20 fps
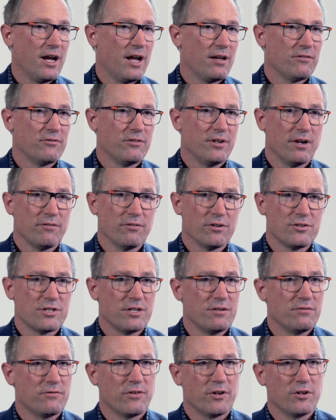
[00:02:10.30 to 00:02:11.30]
have never
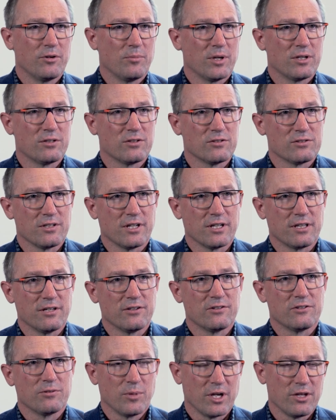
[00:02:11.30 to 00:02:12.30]
seen fundamentals like
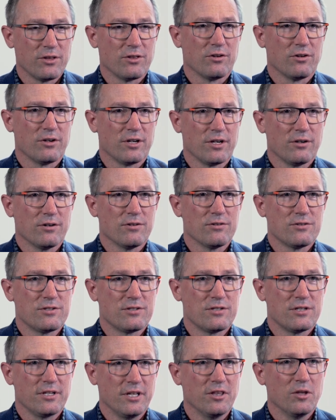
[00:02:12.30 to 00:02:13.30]
this in my 30
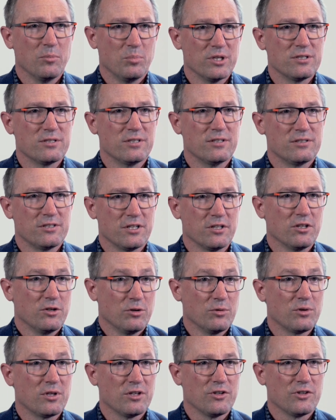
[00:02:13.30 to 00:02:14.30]
years in the business, in the
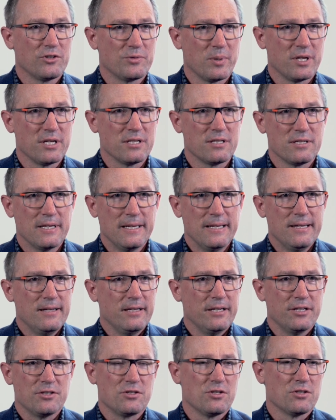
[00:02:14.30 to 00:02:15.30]
nuclear space.
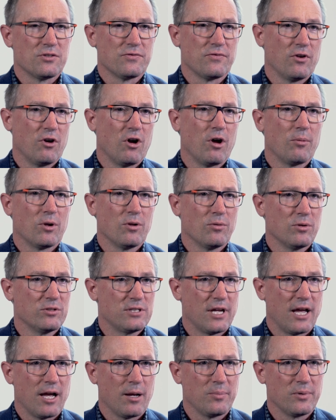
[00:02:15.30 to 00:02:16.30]
It's just phenomenal
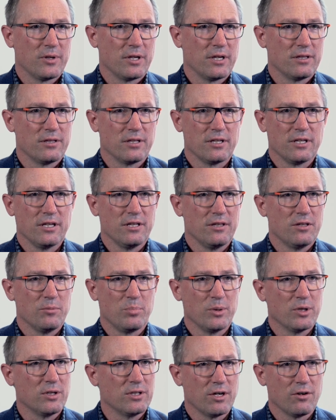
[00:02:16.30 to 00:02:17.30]
what's happening. The
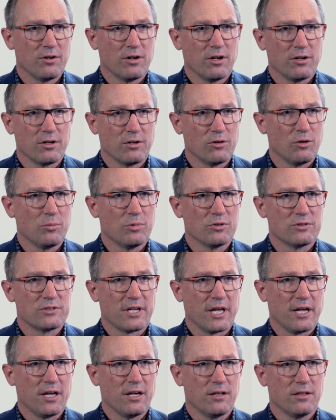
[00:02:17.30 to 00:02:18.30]
build out on a global
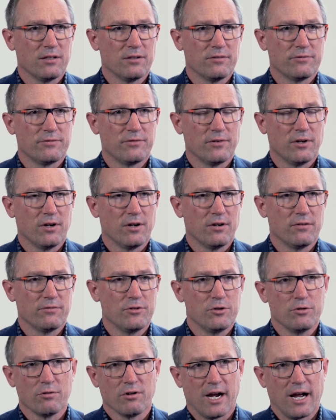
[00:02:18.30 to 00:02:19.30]
scale of
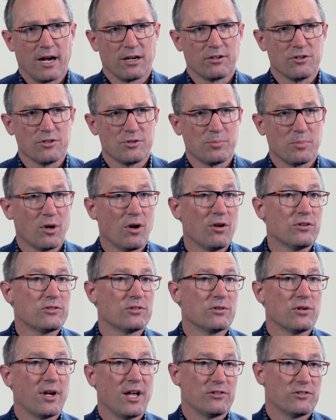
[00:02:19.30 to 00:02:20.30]
new reactors, but
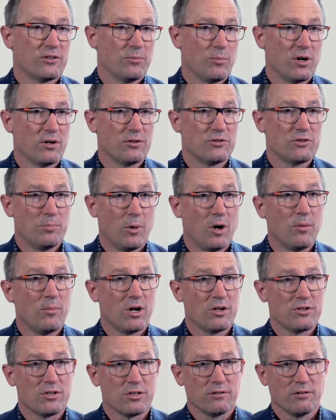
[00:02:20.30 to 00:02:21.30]
also SMRs, small
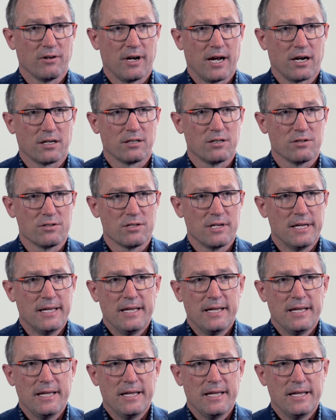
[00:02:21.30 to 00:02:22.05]
modular reactors.